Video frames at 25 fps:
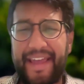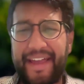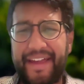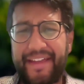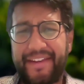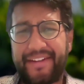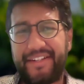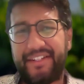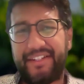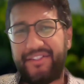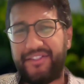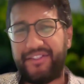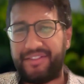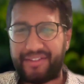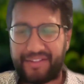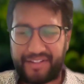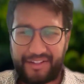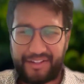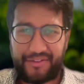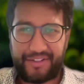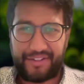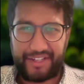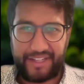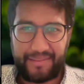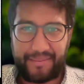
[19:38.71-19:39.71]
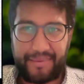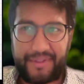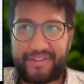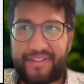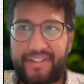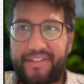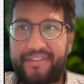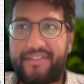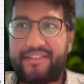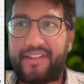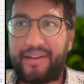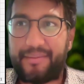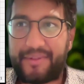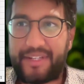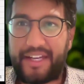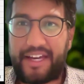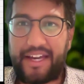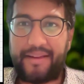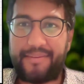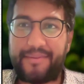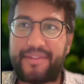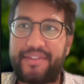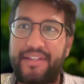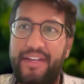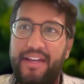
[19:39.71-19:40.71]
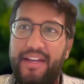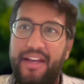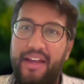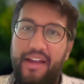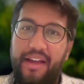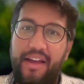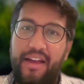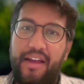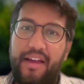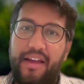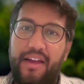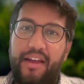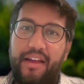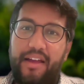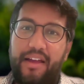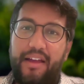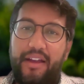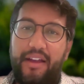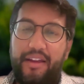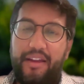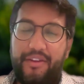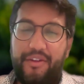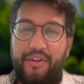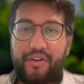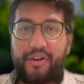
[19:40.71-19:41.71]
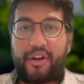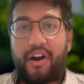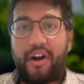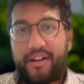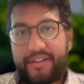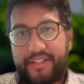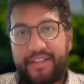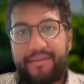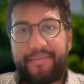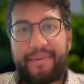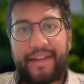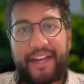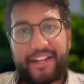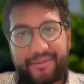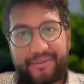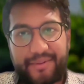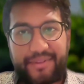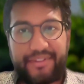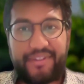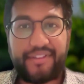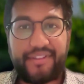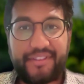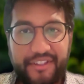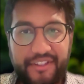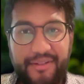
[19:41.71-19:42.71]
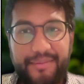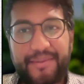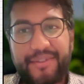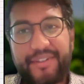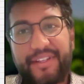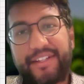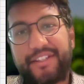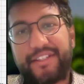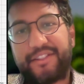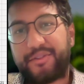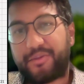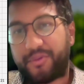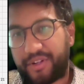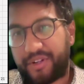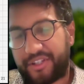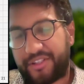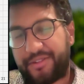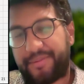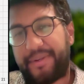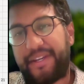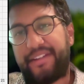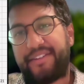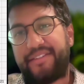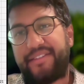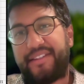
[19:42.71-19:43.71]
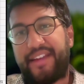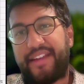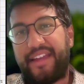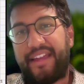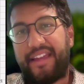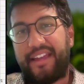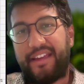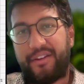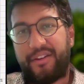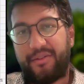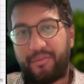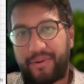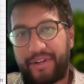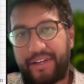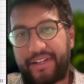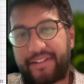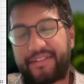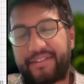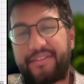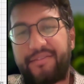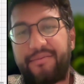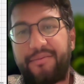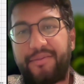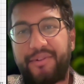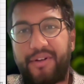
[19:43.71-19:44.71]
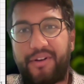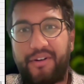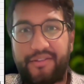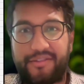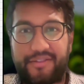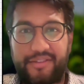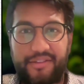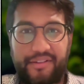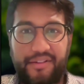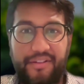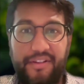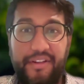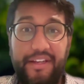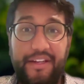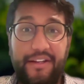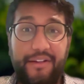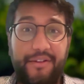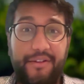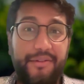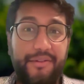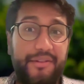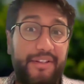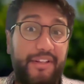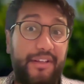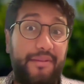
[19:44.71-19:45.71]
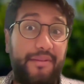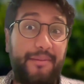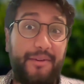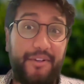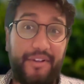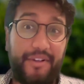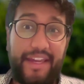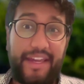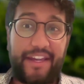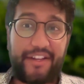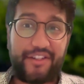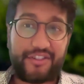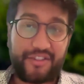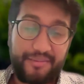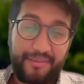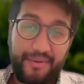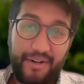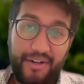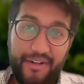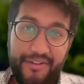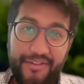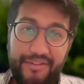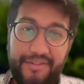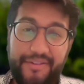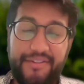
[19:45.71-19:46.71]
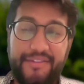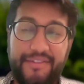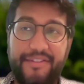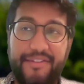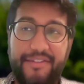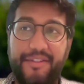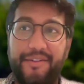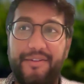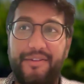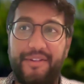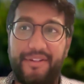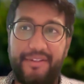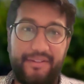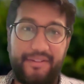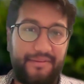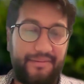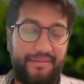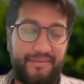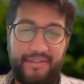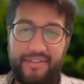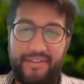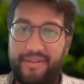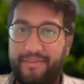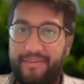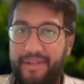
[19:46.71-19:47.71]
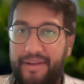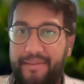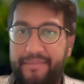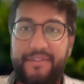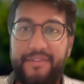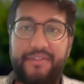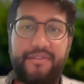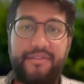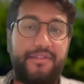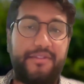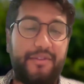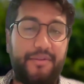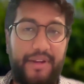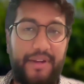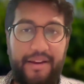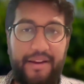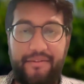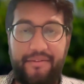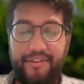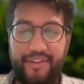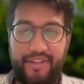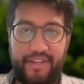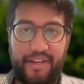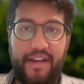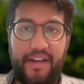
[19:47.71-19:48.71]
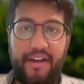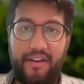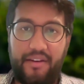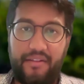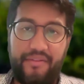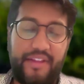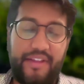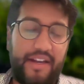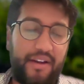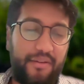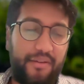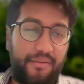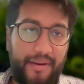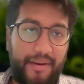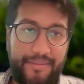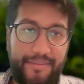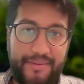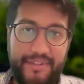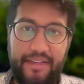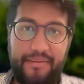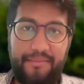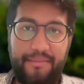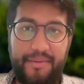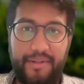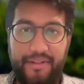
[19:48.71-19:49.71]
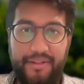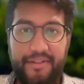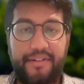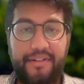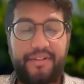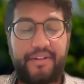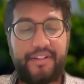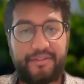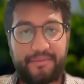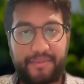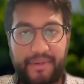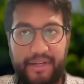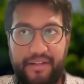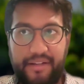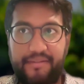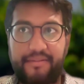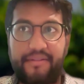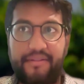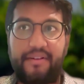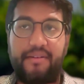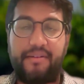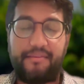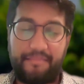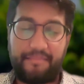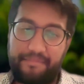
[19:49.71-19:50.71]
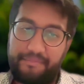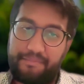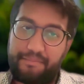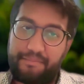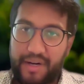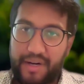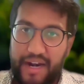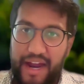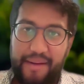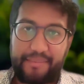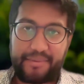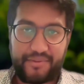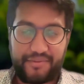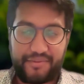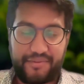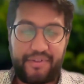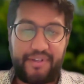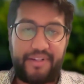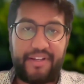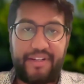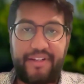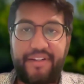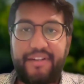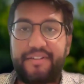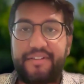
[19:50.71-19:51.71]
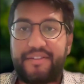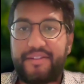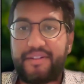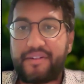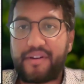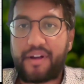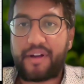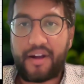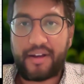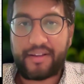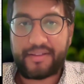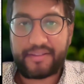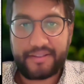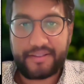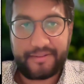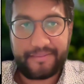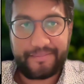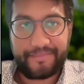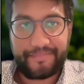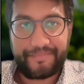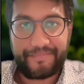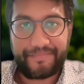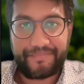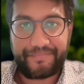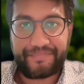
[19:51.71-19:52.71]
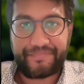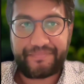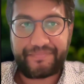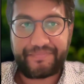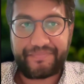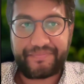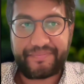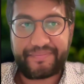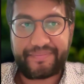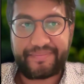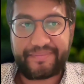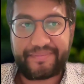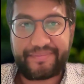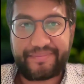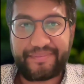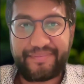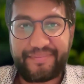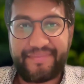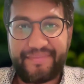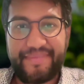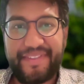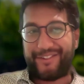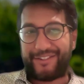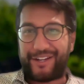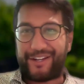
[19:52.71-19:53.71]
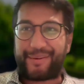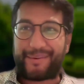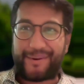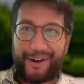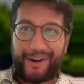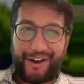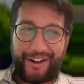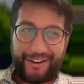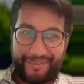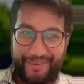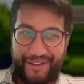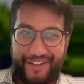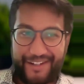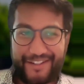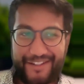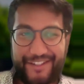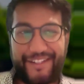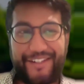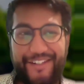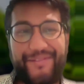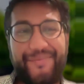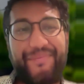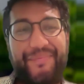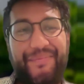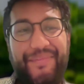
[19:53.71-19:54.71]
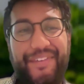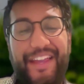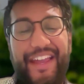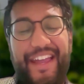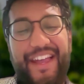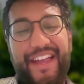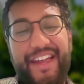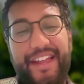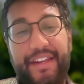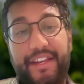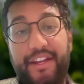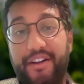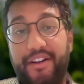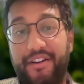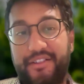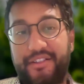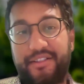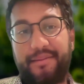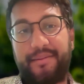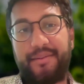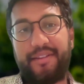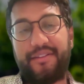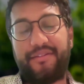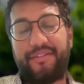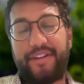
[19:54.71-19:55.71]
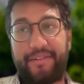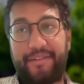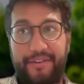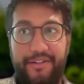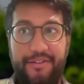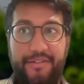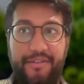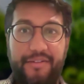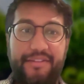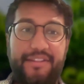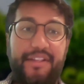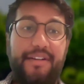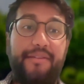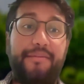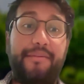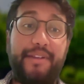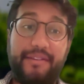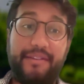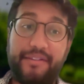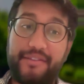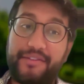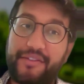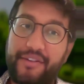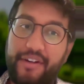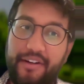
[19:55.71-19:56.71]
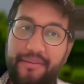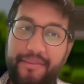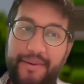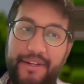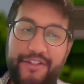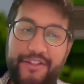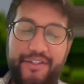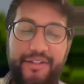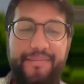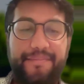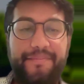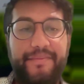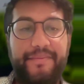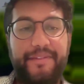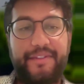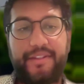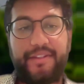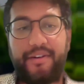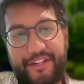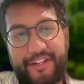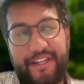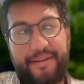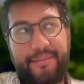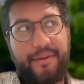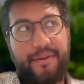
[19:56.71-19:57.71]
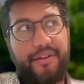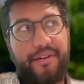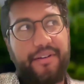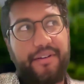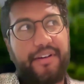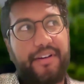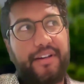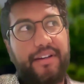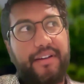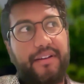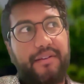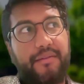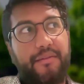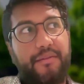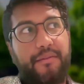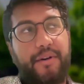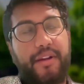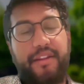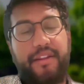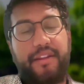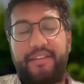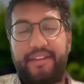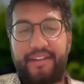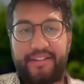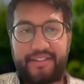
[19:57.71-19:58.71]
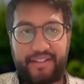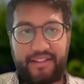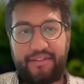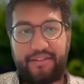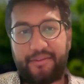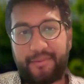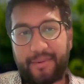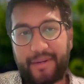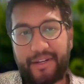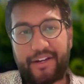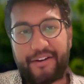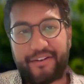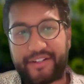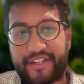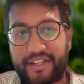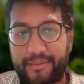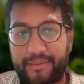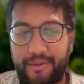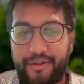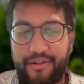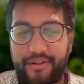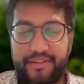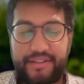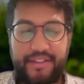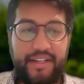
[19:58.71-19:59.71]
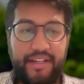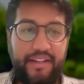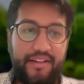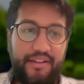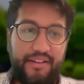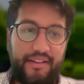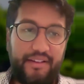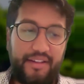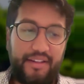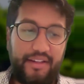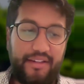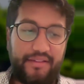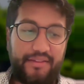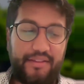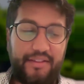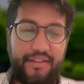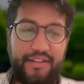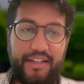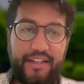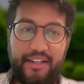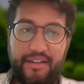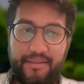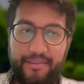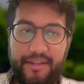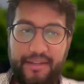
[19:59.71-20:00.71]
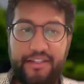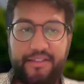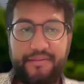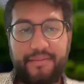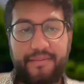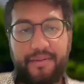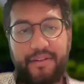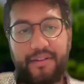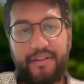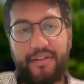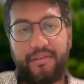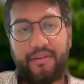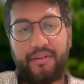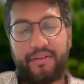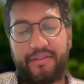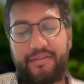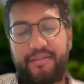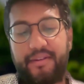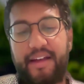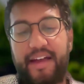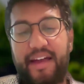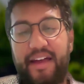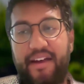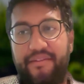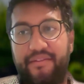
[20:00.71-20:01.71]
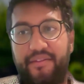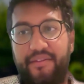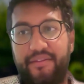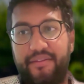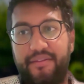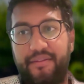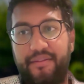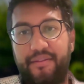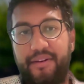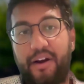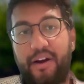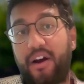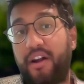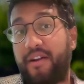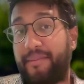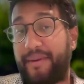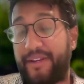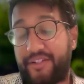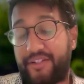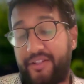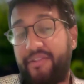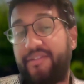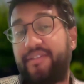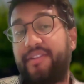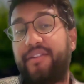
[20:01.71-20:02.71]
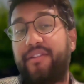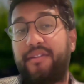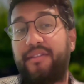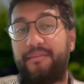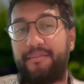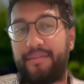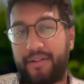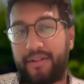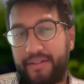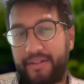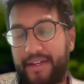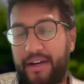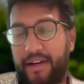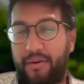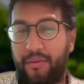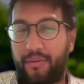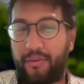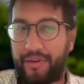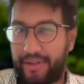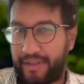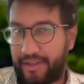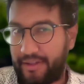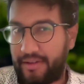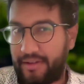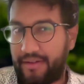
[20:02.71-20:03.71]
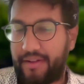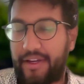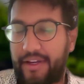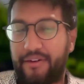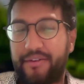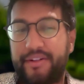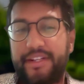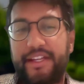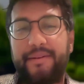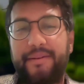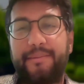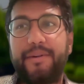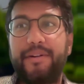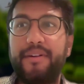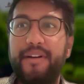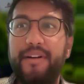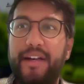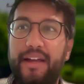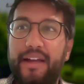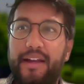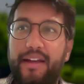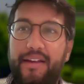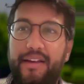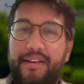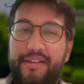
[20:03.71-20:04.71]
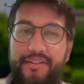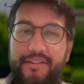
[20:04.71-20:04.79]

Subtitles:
And just another tip is that sometimes your content management systems like Squarespace and Wix would also include communication modules. So you can sometimes just do everything out of that website builder as well, perhaps for an additional cost. All right, let's talk about automation. And here are some of the favorite tools that we use for automation. Airtable, one of the things I love about Airtable is that it's a database, but you also have automations that you can build out within Airtable.